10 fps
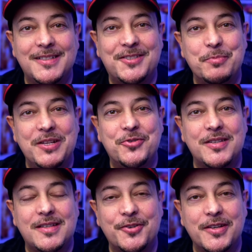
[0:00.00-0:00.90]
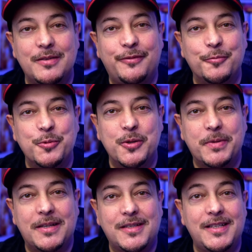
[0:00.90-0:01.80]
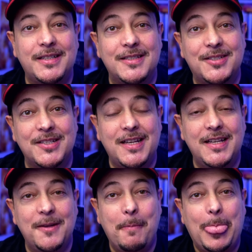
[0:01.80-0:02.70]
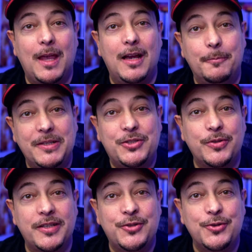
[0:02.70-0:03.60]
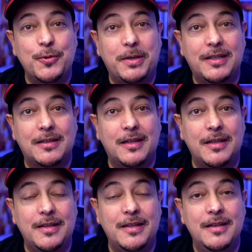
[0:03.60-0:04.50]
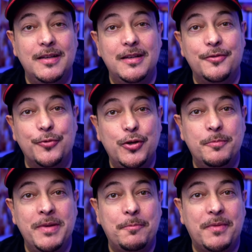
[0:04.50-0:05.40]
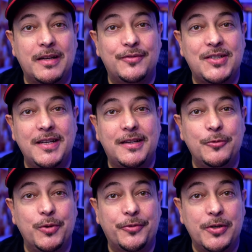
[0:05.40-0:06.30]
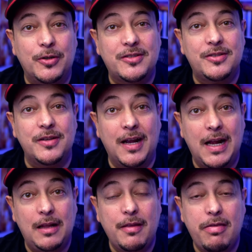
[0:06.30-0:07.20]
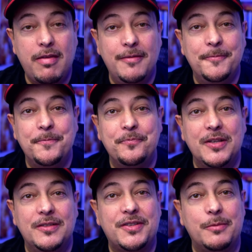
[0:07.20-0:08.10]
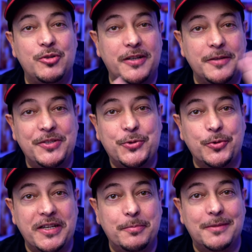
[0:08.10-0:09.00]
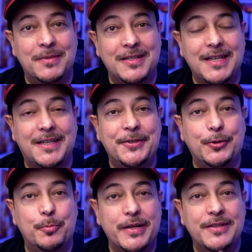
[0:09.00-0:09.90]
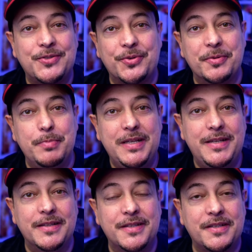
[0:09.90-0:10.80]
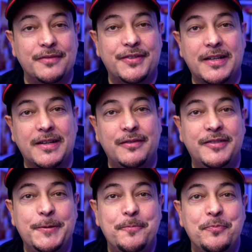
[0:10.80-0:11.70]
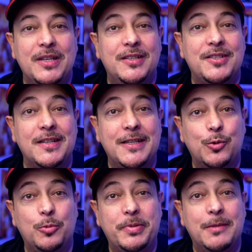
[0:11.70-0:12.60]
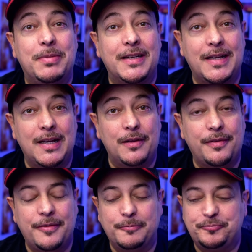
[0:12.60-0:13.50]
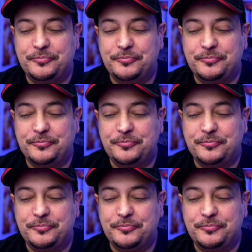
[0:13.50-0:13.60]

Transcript: It's Dimitrios here again from Obipixel, and today I'll be talking to you about the roadmap that I've taken with regards to health. So I'm not going to be talking about my technical brands or the media stuff that I cover. Today will be about health.